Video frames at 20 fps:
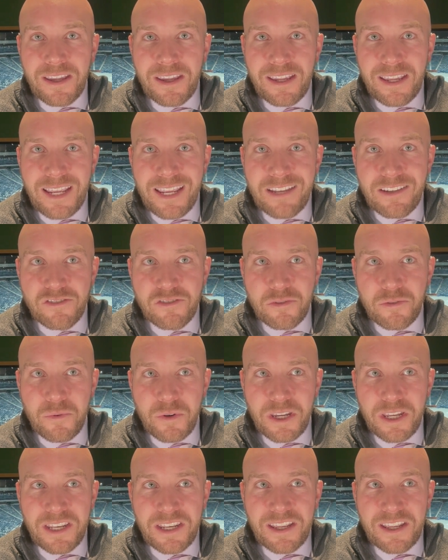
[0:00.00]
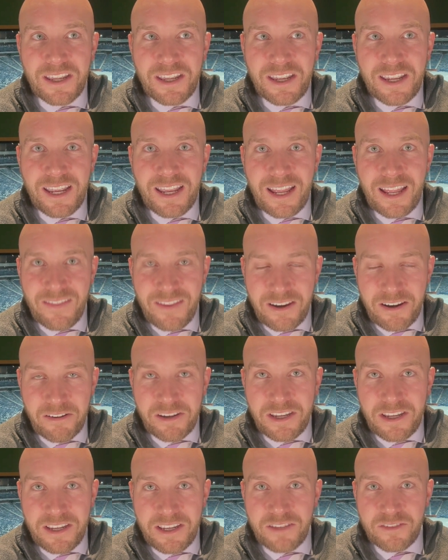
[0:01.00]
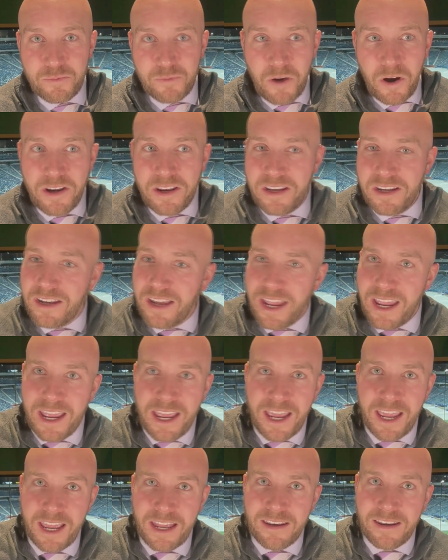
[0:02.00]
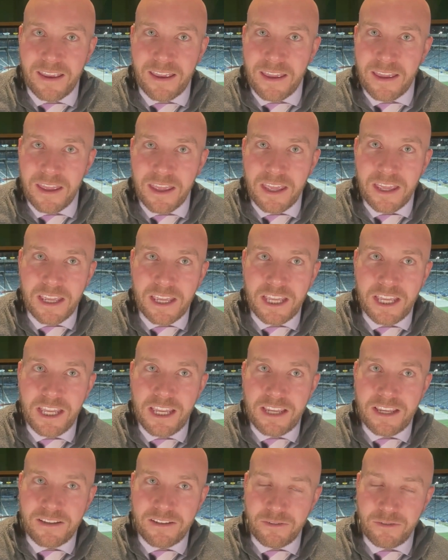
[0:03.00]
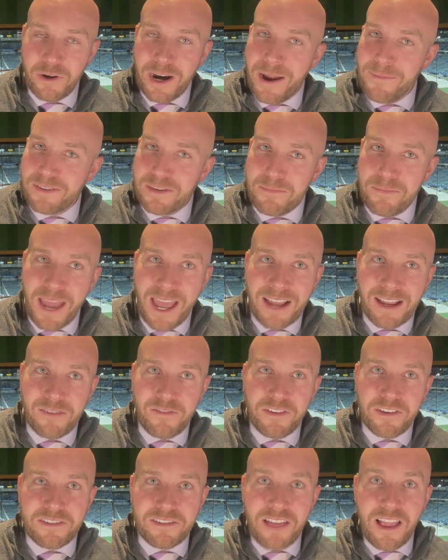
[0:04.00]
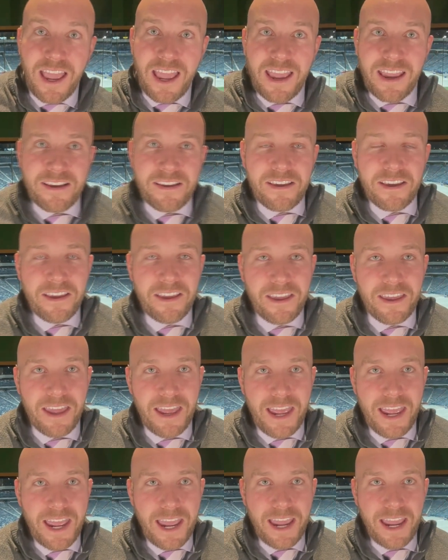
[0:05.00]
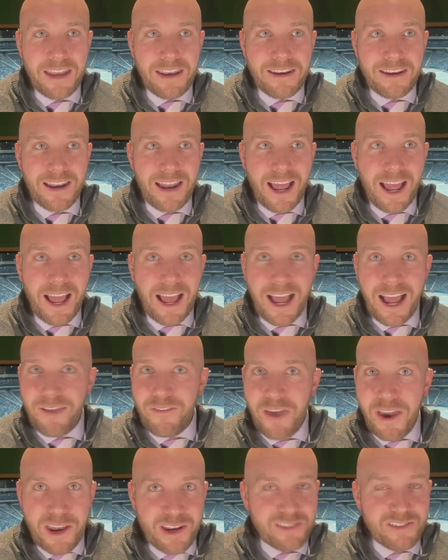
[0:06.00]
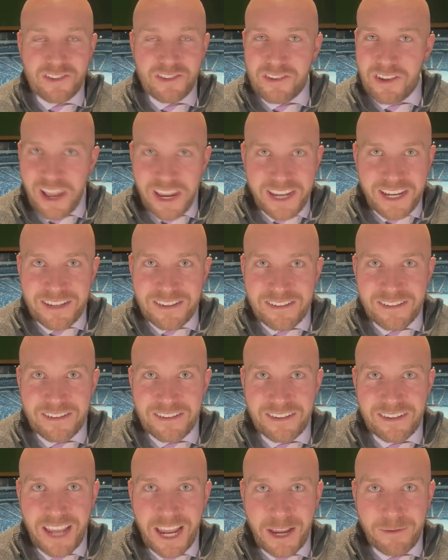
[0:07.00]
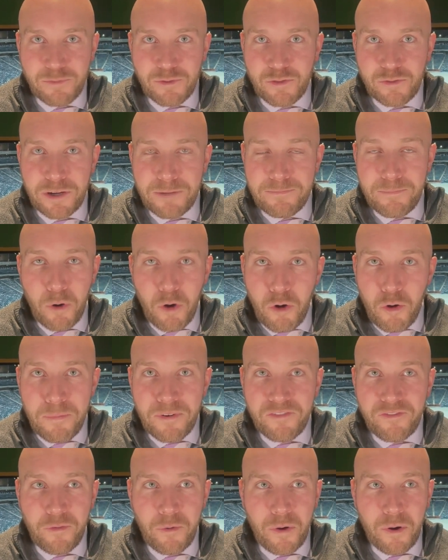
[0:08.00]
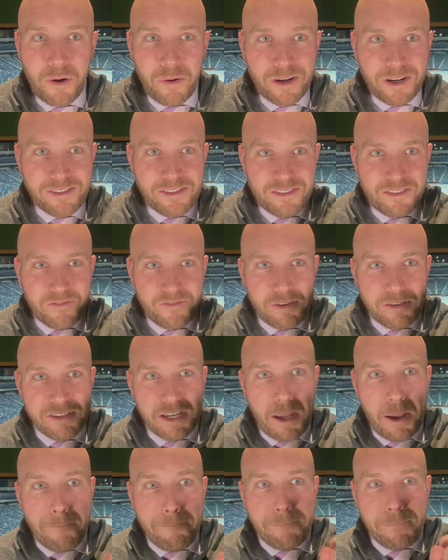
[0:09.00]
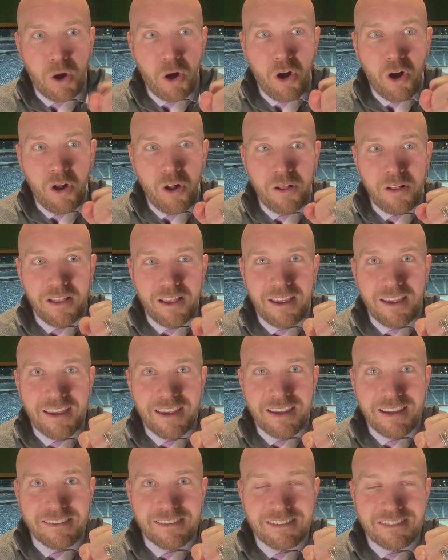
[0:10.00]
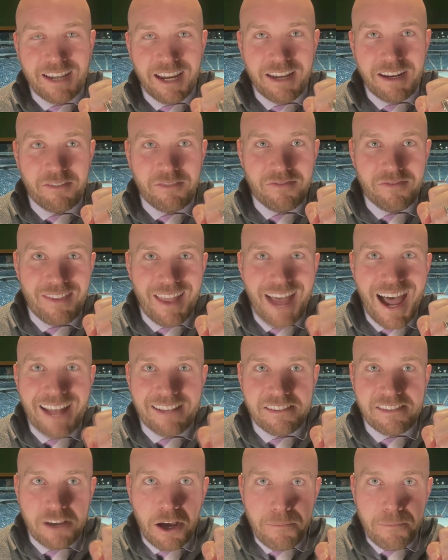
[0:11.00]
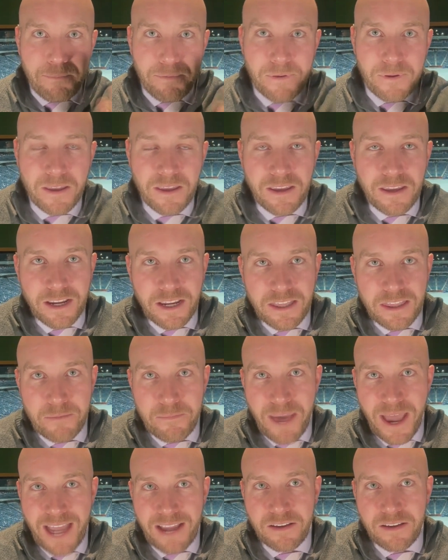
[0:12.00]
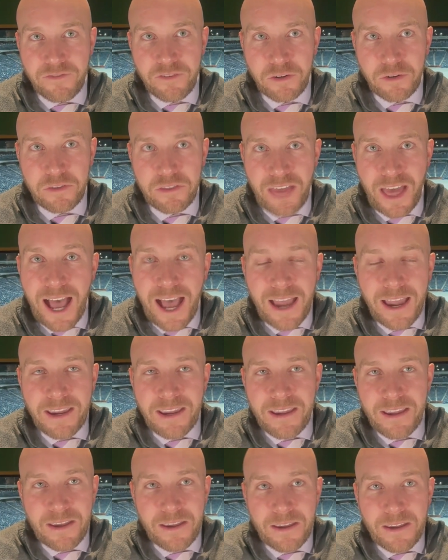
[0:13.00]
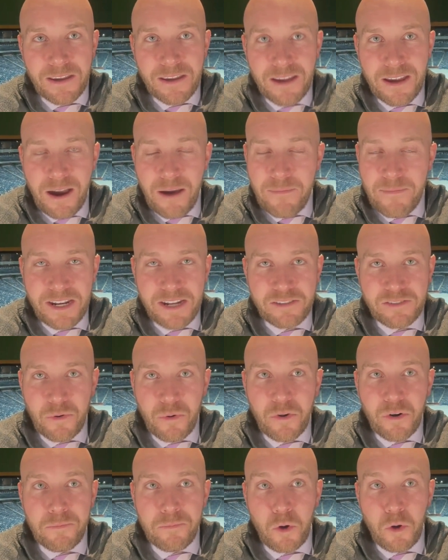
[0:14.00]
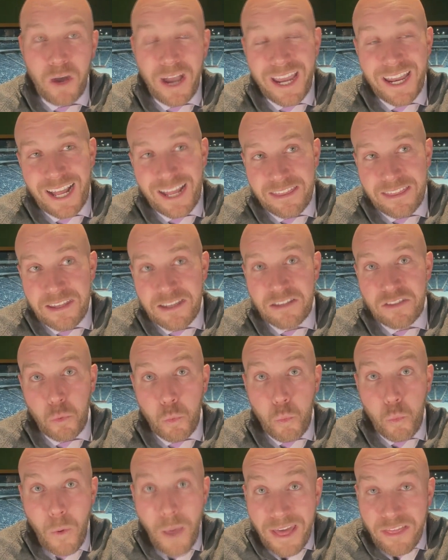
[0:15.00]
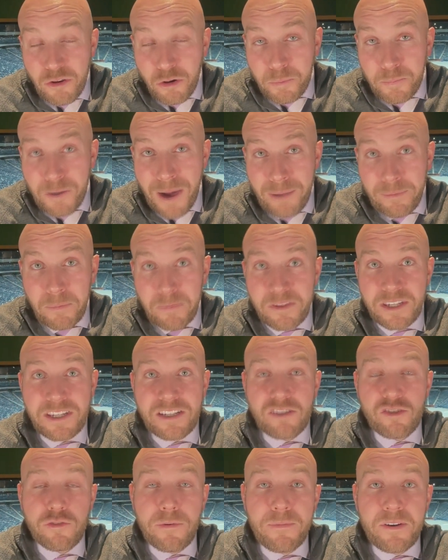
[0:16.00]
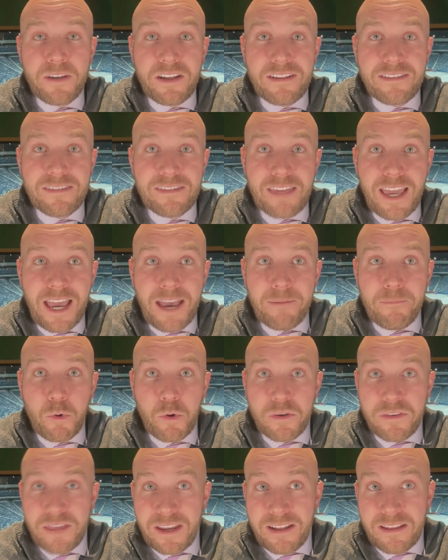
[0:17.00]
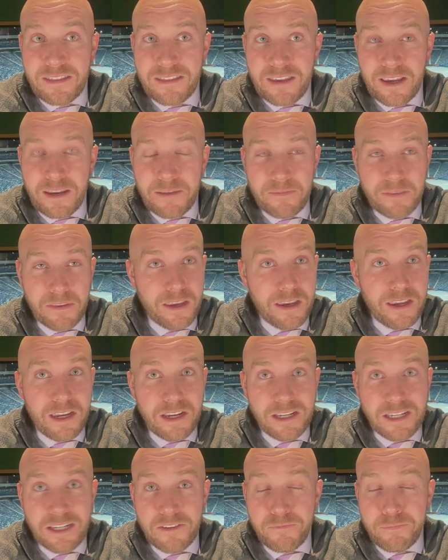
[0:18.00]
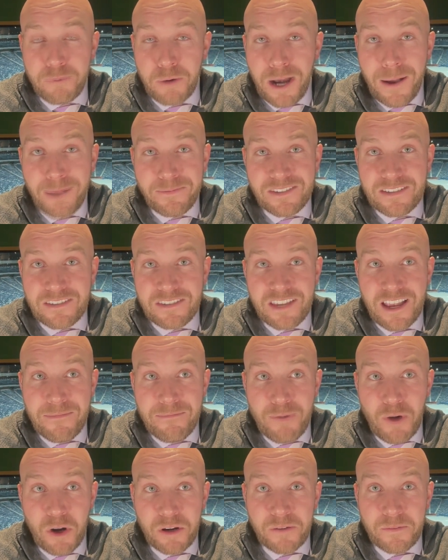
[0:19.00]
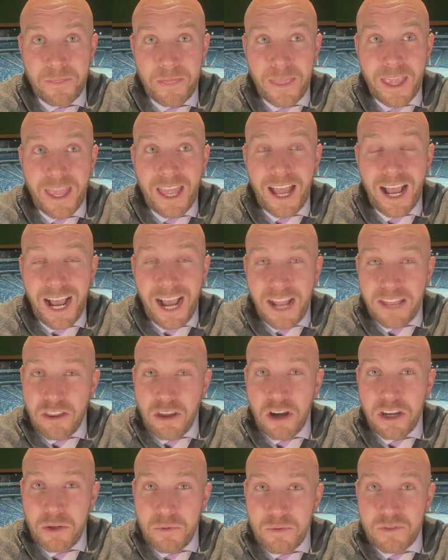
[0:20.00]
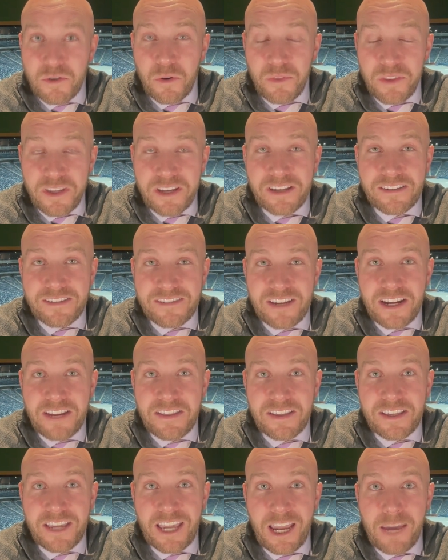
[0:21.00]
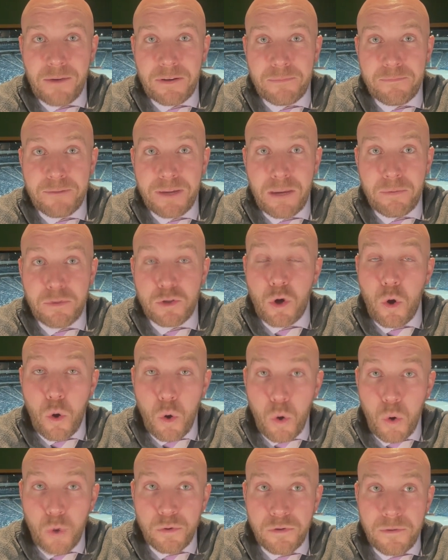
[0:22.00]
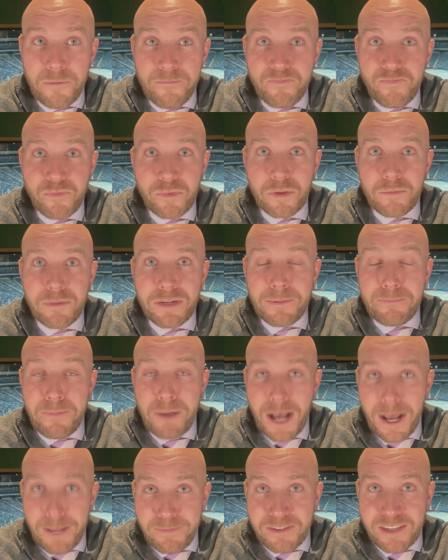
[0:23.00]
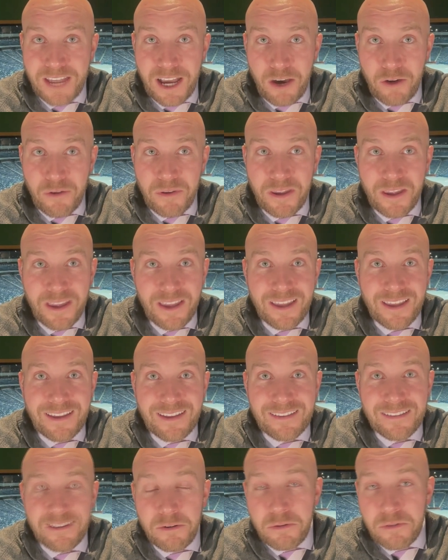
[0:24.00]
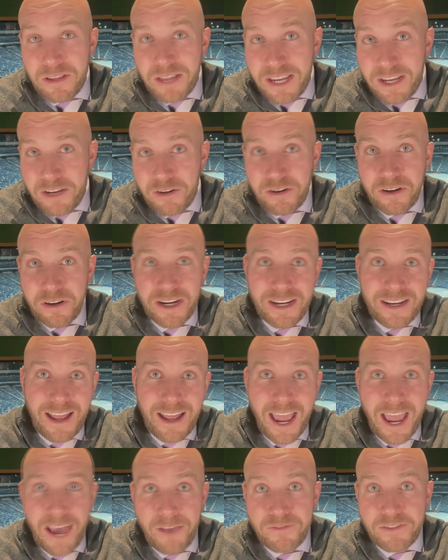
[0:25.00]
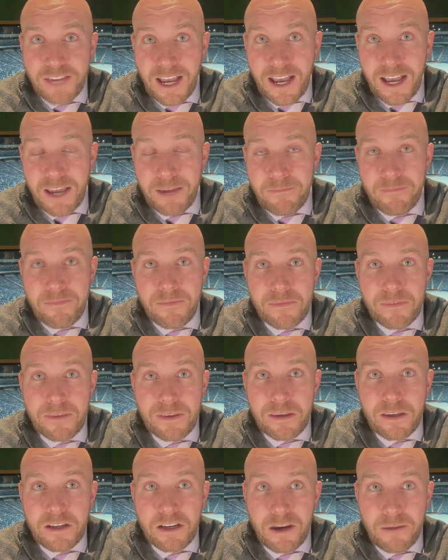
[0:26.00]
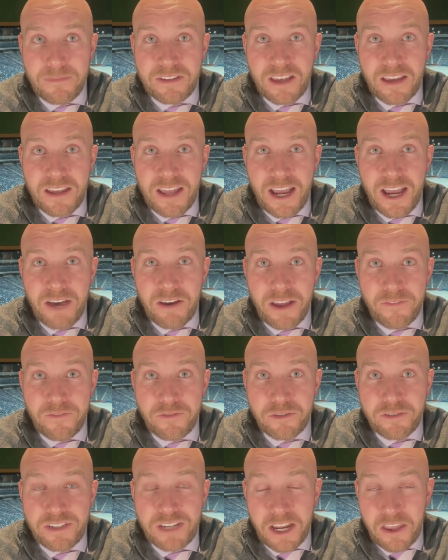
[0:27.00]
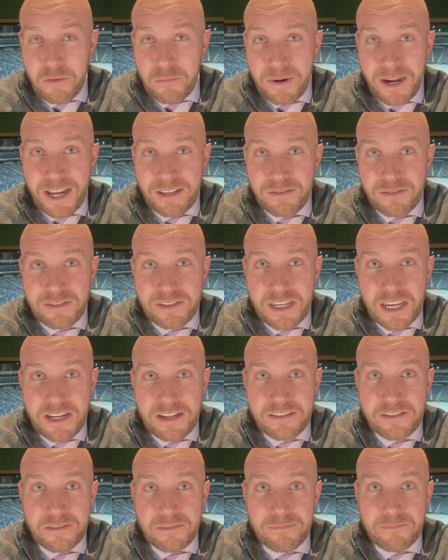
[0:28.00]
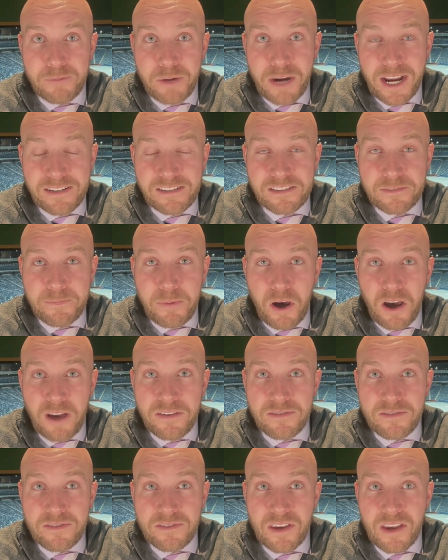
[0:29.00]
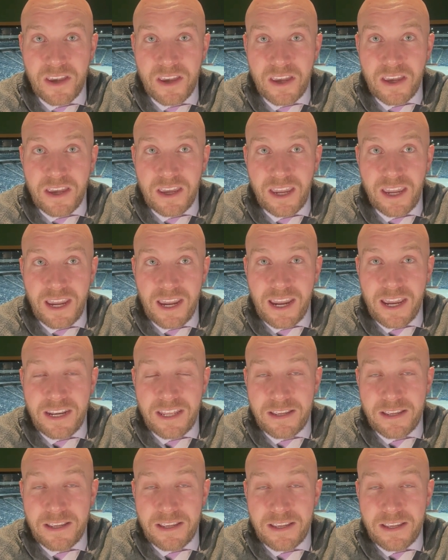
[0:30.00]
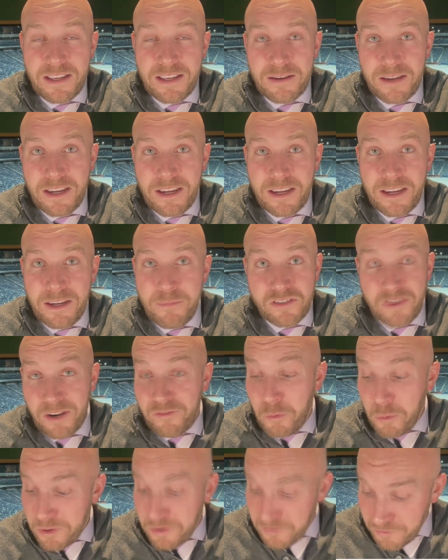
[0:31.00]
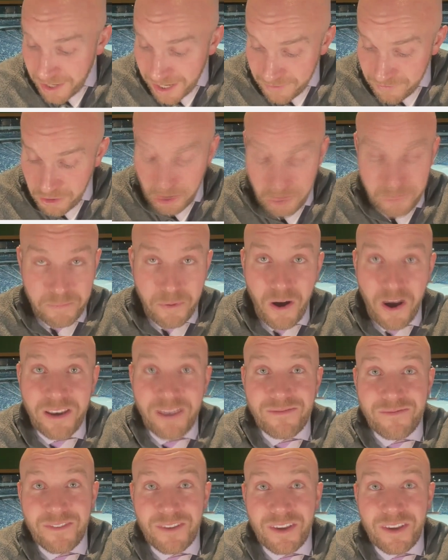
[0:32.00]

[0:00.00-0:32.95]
into it. And there he's running, and he grabs the back of his leg, and I've had a slight hamstring pull before where it just feels like a ball just kind of knots up in the back of your thigh. I mean, it's horrible. And I think the weather probably contributing to that more than anything. Give props to Sam Martin. I thought he was only going to stay in the game and be able to hold, but he pops out a little later in the halftime, comes on out after Tyler Bass was taking some practice punts, and he had a 45-yard punt,